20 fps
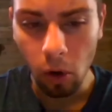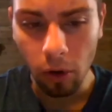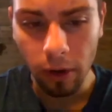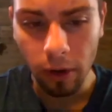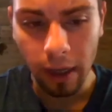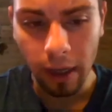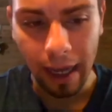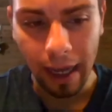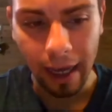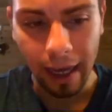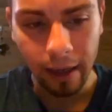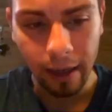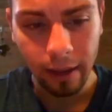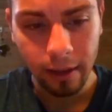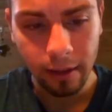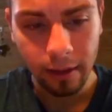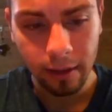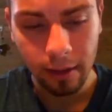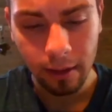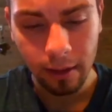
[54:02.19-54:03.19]

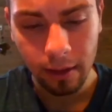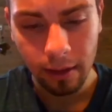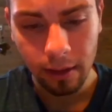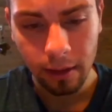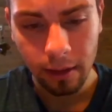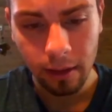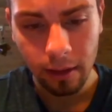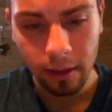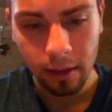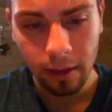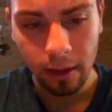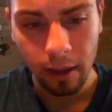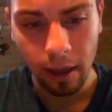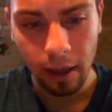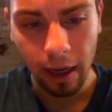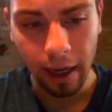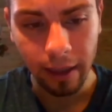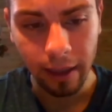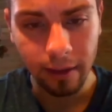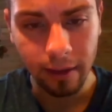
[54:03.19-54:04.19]
relaxed
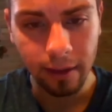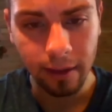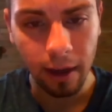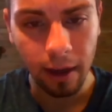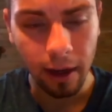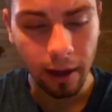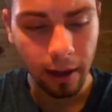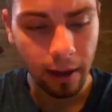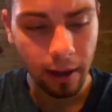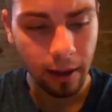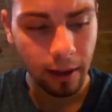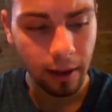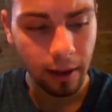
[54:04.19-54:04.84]
and stuck.